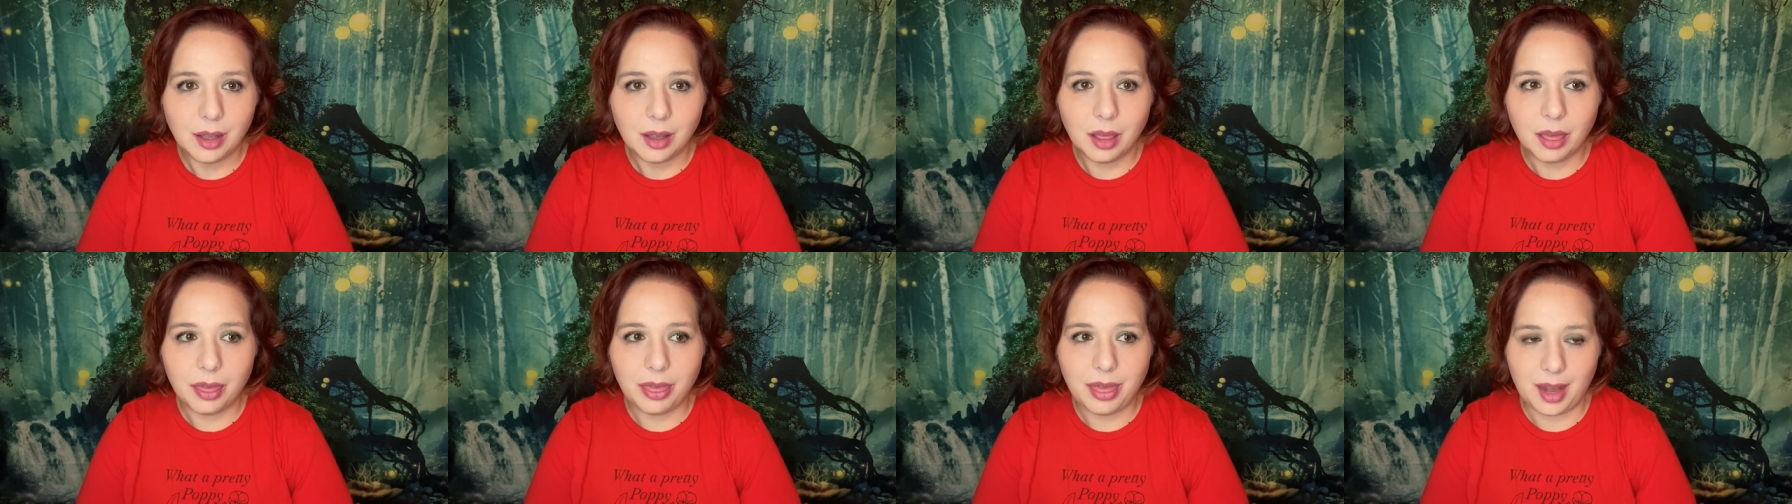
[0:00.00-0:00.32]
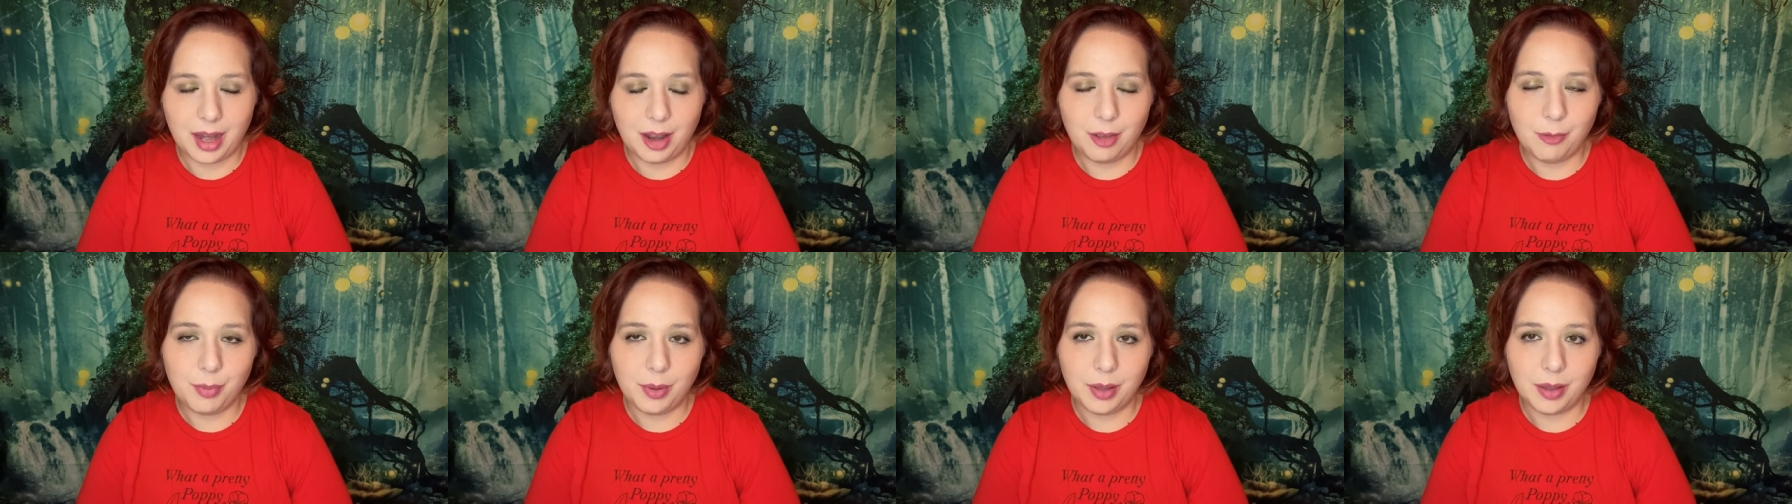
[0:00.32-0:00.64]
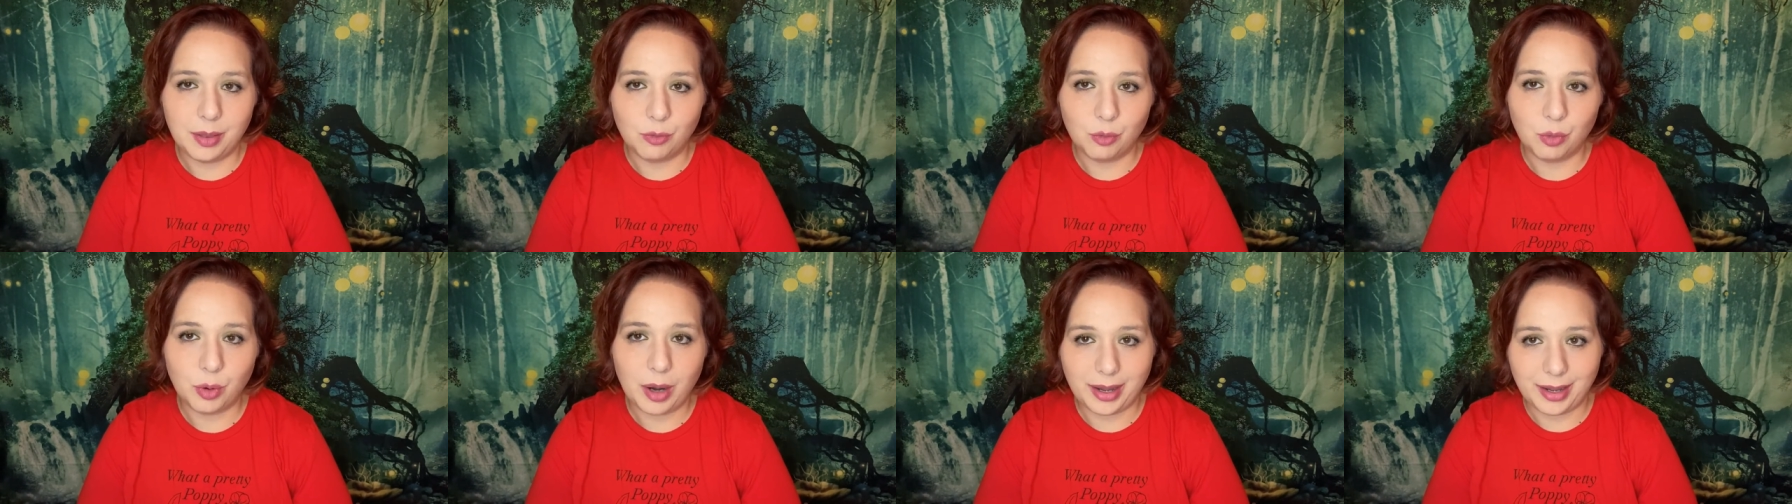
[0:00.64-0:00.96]
that have
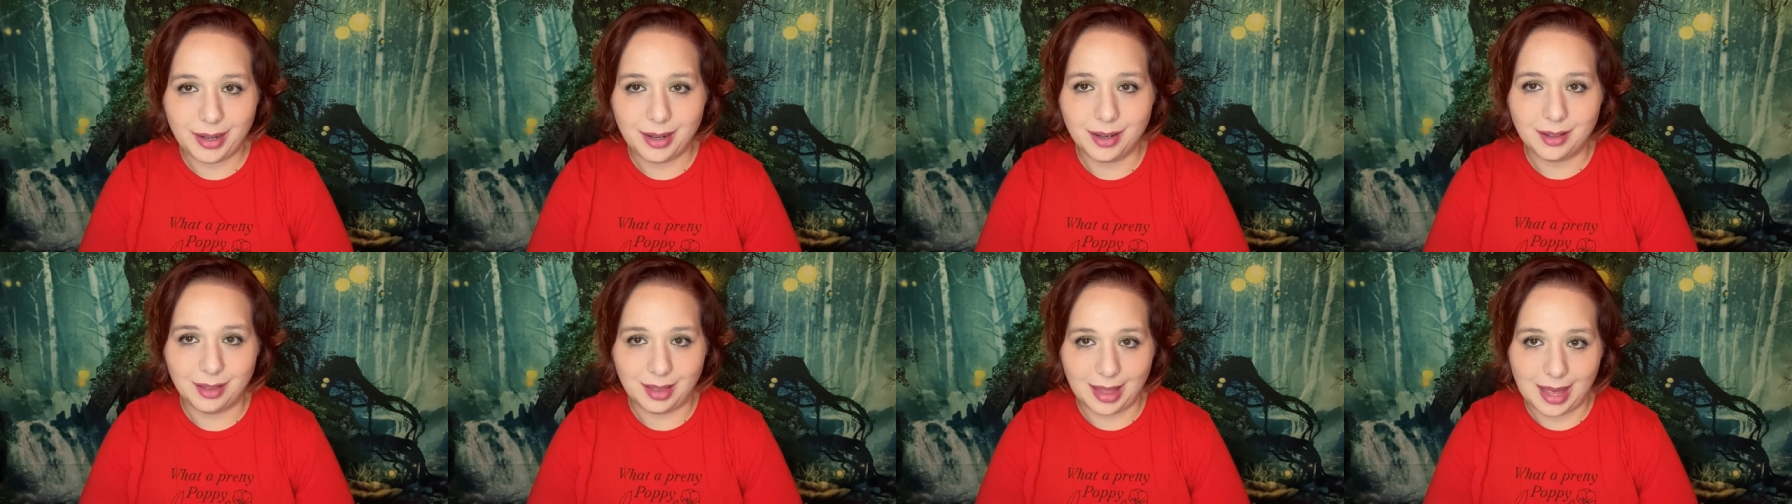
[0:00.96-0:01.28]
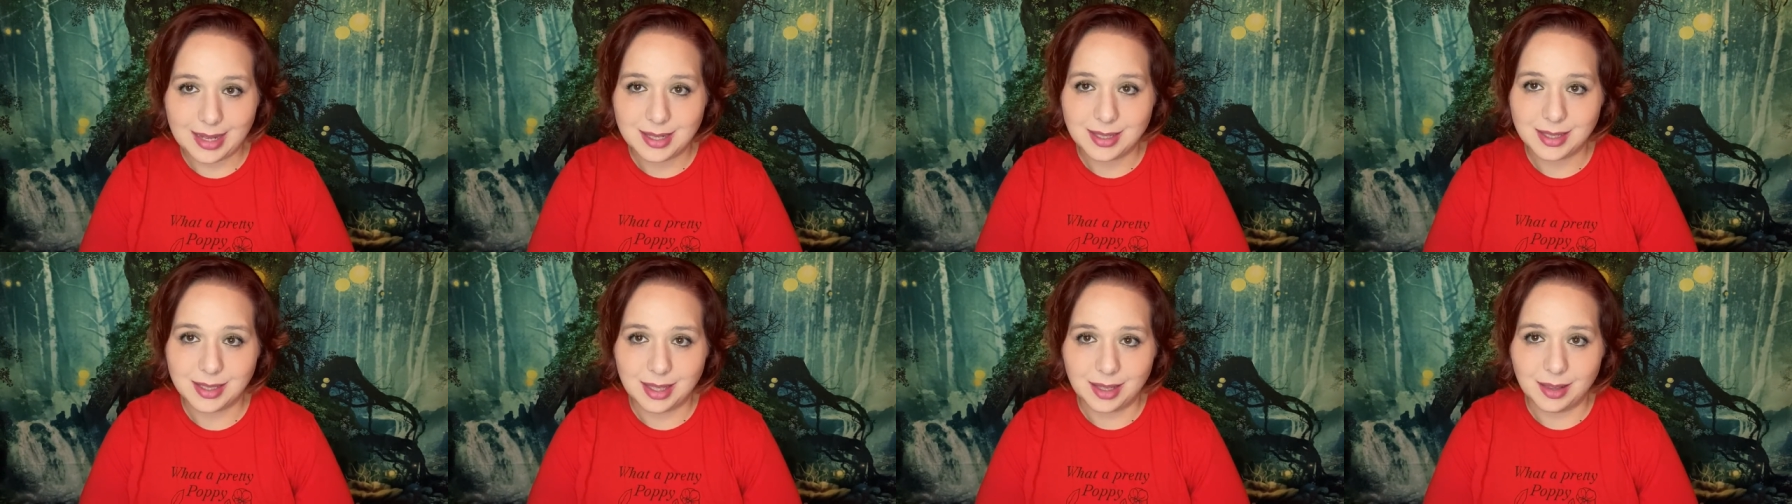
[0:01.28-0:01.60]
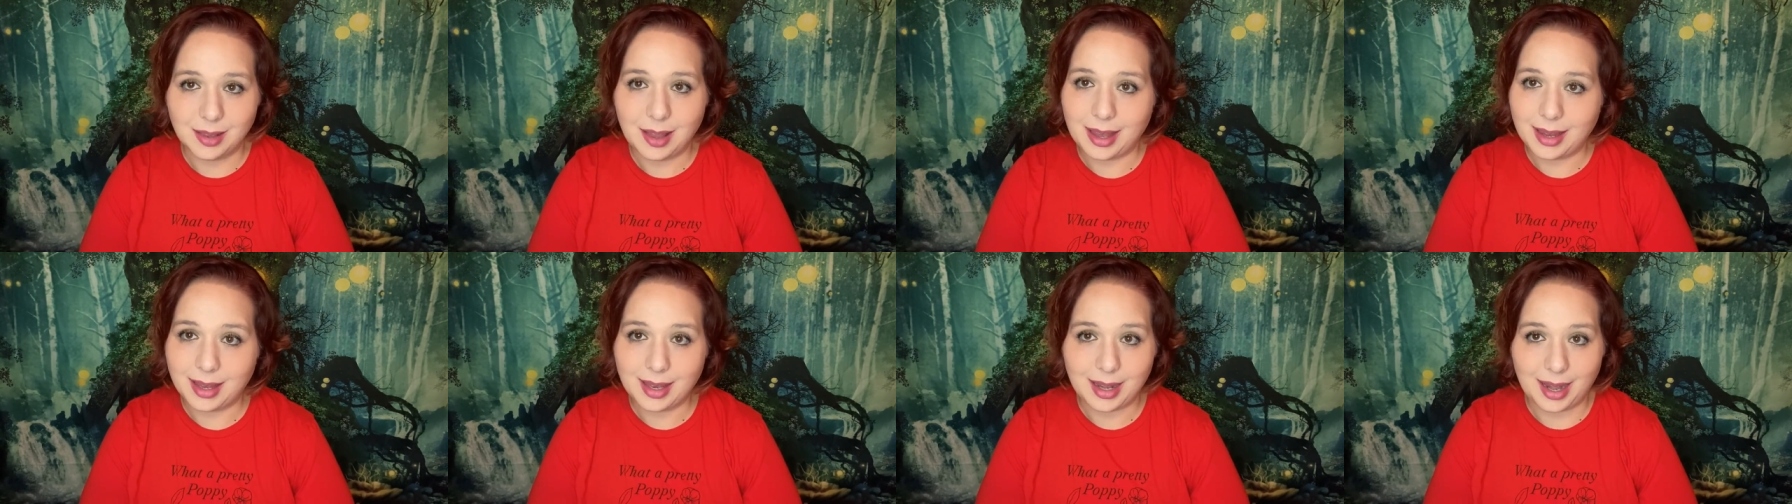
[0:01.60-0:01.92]
been rated less
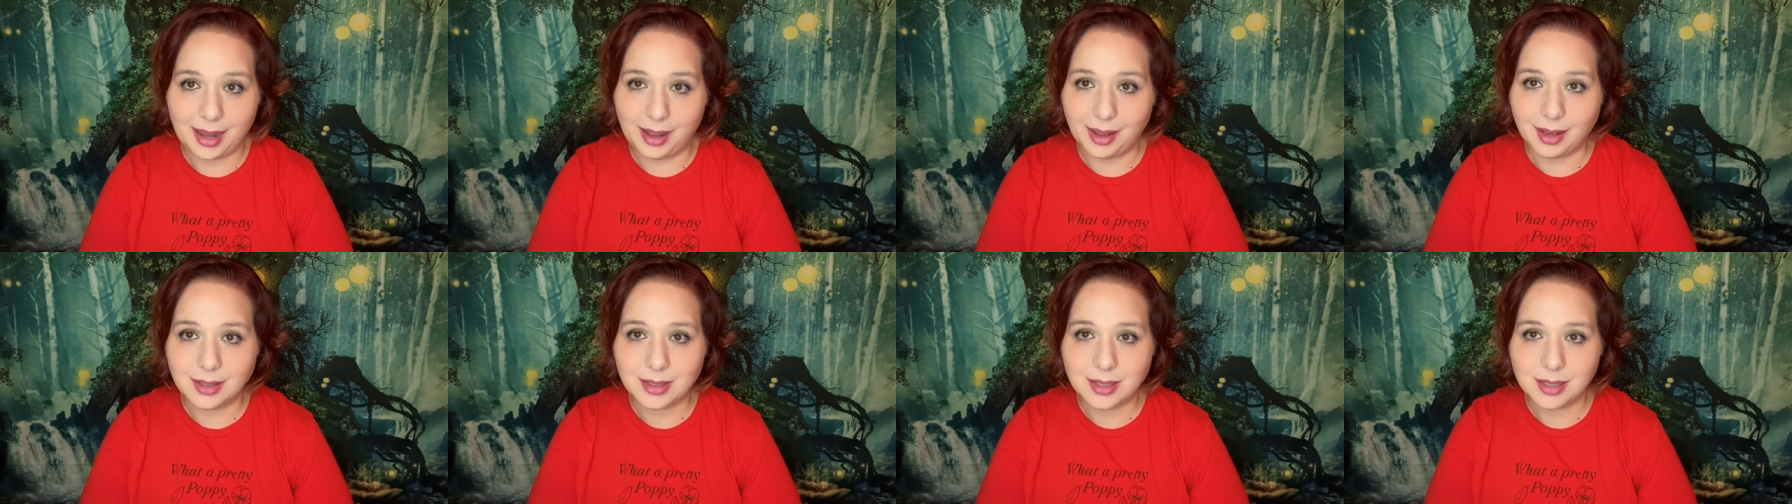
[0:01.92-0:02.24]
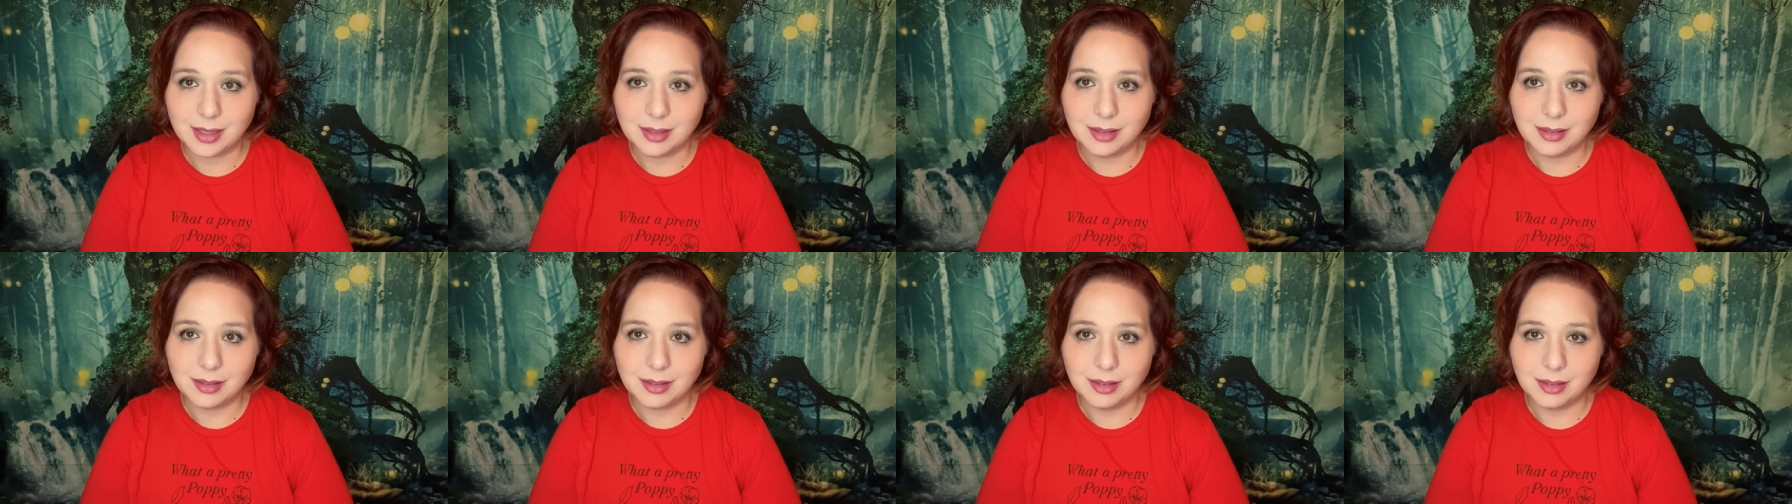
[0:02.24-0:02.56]
than like an eight.